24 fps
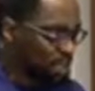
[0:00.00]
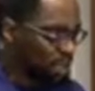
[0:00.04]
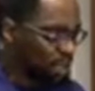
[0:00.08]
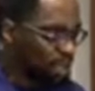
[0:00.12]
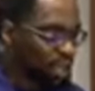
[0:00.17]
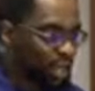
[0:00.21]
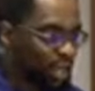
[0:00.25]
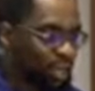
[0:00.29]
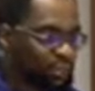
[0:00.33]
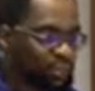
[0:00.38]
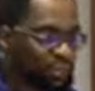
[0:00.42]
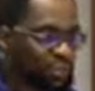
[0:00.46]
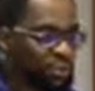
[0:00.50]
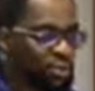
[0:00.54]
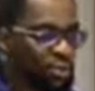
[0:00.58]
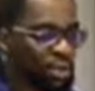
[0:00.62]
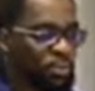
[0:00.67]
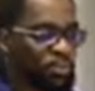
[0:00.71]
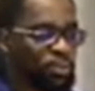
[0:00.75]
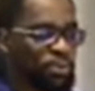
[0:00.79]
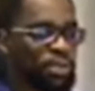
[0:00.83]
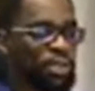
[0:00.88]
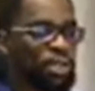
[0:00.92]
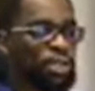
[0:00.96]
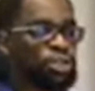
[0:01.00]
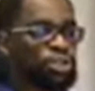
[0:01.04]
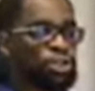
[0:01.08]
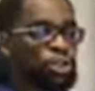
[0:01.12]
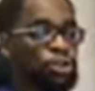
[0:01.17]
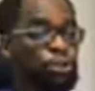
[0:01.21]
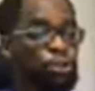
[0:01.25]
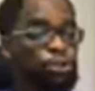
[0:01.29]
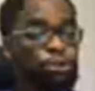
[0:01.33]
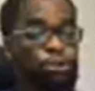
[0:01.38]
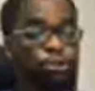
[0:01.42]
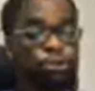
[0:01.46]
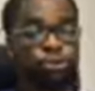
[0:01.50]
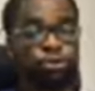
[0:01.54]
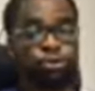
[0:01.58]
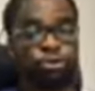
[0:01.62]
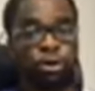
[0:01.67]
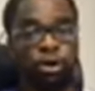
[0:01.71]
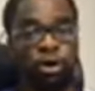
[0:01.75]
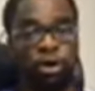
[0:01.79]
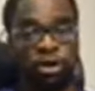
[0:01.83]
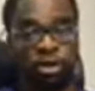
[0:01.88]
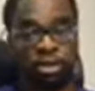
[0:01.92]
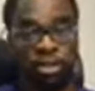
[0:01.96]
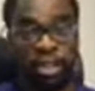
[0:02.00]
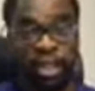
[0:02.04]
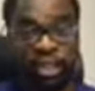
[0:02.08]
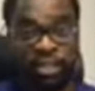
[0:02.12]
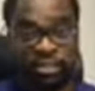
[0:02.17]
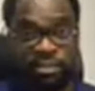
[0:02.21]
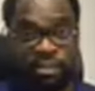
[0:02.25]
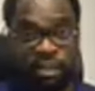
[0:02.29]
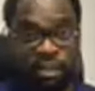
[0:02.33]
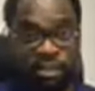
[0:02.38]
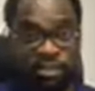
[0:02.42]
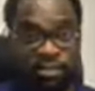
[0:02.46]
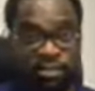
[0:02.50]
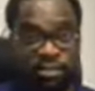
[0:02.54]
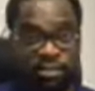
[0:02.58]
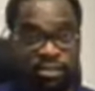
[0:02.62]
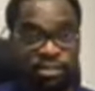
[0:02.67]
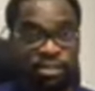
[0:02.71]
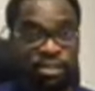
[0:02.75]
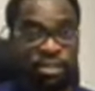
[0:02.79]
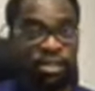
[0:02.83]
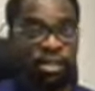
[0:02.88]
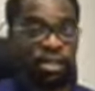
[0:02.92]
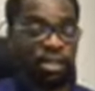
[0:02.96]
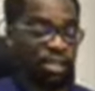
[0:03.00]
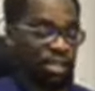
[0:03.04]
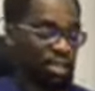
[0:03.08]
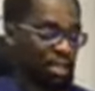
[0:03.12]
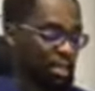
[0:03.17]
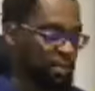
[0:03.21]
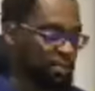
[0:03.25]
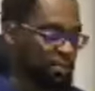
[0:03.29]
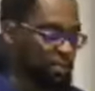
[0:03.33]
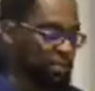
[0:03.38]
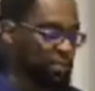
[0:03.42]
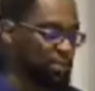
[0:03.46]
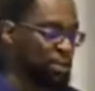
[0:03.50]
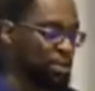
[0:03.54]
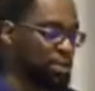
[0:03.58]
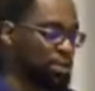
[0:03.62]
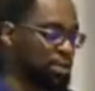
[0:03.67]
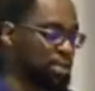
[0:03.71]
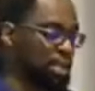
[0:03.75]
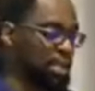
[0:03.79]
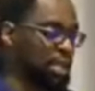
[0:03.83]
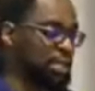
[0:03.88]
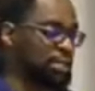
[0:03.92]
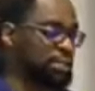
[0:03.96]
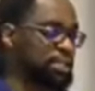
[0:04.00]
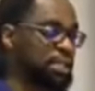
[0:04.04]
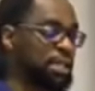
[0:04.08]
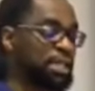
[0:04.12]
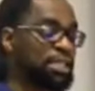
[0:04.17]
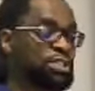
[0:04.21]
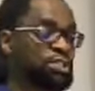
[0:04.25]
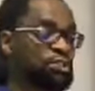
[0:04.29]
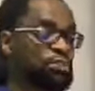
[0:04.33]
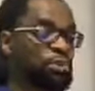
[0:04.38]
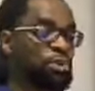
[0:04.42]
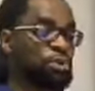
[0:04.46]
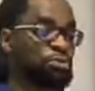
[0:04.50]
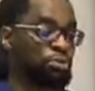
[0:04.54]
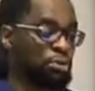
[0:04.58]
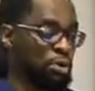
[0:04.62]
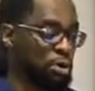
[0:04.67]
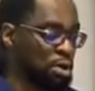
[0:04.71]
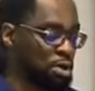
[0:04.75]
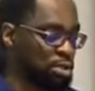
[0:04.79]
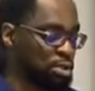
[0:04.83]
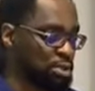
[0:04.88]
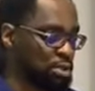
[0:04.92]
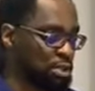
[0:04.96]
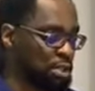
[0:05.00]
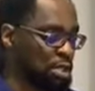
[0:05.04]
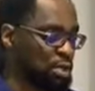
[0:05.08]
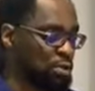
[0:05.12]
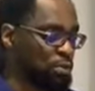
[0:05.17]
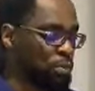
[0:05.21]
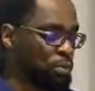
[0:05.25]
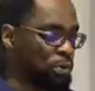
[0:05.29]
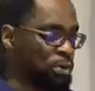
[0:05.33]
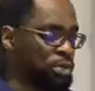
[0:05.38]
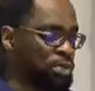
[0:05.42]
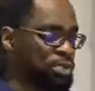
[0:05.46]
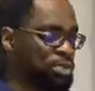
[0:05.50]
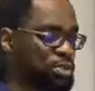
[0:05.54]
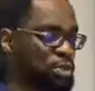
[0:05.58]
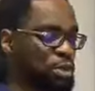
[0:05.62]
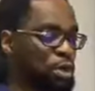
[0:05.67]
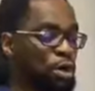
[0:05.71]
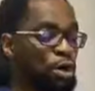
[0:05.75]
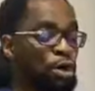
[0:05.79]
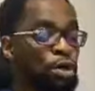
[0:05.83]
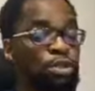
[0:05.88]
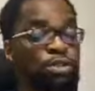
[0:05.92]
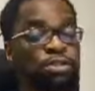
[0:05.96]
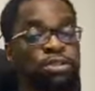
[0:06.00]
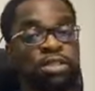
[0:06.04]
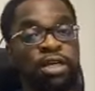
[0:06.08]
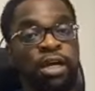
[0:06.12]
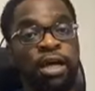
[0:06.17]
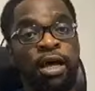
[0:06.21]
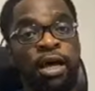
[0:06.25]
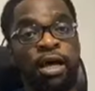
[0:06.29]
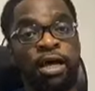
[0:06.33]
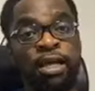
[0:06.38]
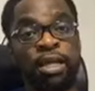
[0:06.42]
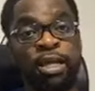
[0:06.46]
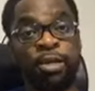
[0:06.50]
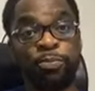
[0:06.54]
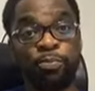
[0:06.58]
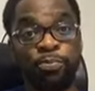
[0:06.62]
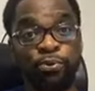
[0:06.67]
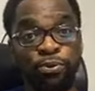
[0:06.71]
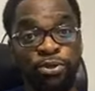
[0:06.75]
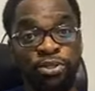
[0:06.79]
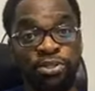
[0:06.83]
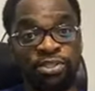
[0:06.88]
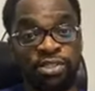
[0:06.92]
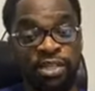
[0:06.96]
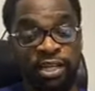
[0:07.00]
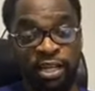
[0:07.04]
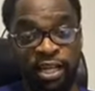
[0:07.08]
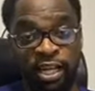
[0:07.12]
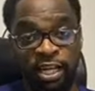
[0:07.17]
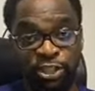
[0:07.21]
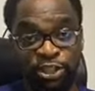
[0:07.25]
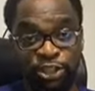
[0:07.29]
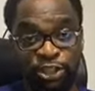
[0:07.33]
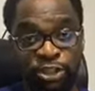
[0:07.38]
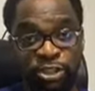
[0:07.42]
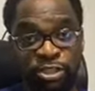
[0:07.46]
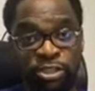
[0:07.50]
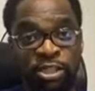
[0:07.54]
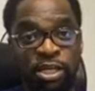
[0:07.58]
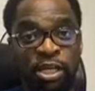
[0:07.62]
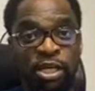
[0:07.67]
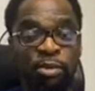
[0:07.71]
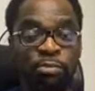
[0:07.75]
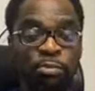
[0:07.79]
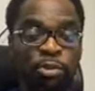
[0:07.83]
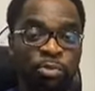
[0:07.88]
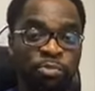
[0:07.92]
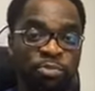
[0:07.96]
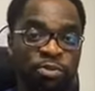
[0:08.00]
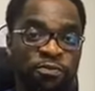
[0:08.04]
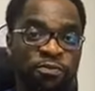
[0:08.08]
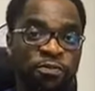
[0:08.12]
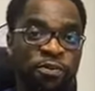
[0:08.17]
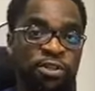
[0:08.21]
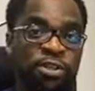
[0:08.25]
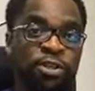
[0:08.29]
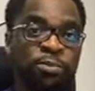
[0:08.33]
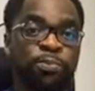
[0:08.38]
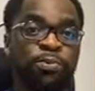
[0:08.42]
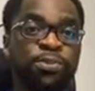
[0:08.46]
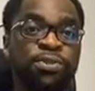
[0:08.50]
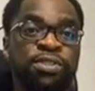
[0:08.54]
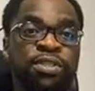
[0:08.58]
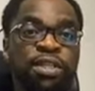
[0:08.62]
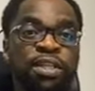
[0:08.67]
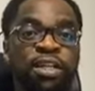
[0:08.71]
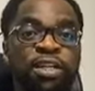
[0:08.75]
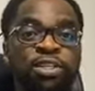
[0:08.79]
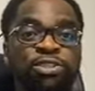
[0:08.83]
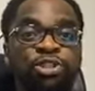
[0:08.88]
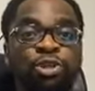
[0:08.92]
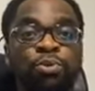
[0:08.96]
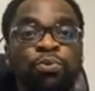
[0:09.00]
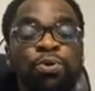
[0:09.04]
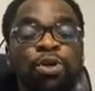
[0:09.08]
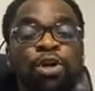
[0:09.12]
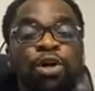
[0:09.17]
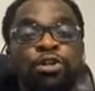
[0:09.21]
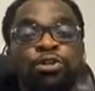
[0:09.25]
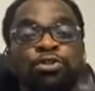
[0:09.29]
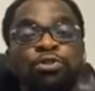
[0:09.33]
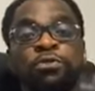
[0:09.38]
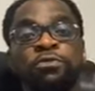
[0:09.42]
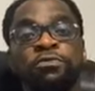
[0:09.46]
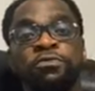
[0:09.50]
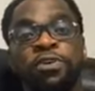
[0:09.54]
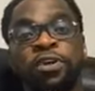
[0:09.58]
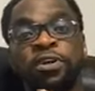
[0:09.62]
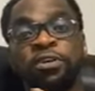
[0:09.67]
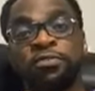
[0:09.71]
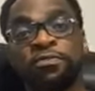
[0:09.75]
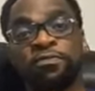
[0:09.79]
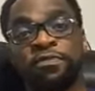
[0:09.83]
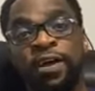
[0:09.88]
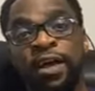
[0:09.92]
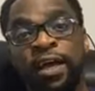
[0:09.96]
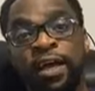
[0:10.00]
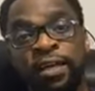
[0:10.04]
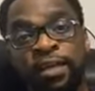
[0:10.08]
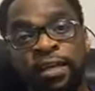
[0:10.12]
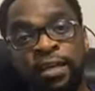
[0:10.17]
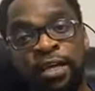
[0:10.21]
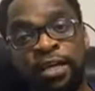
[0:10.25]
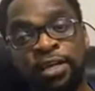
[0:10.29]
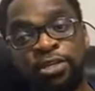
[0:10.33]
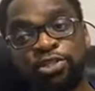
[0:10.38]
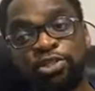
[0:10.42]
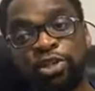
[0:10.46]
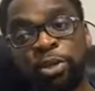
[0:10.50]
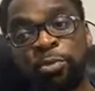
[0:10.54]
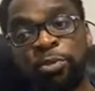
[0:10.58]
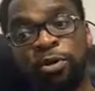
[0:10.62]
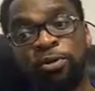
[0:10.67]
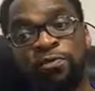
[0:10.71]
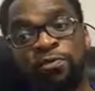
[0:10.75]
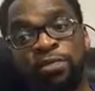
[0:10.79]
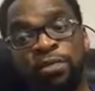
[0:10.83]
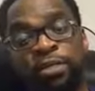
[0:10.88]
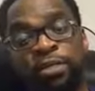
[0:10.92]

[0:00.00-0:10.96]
And after your application, you do your online test. And after your online test, we run what is called a pre-selection. But before the pre-selection, we also verify some of